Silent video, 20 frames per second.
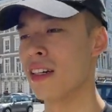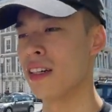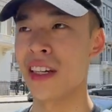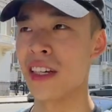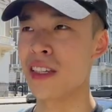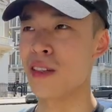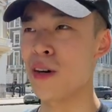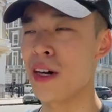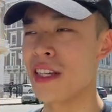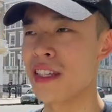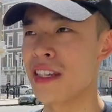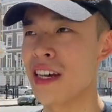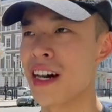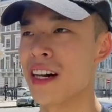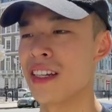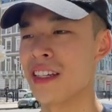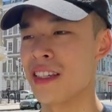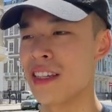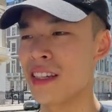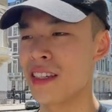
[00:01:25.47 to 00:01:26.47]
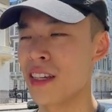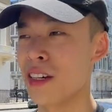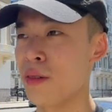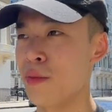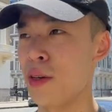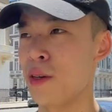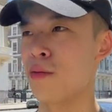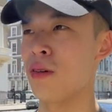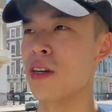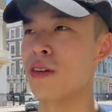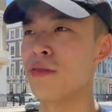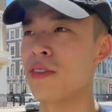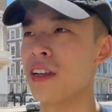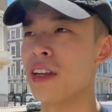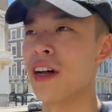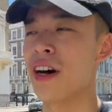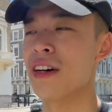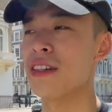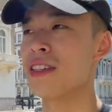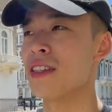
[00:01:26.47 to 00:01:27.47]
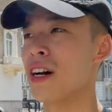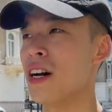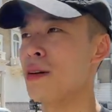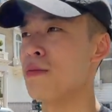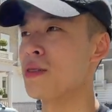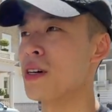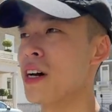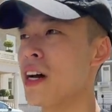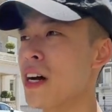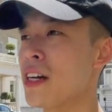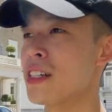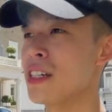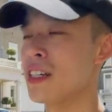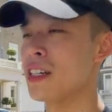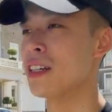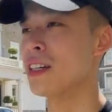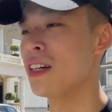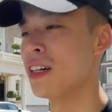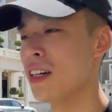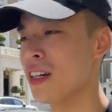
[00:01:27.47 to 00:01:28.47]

It's quite sad, this is going to be one of the last times I actually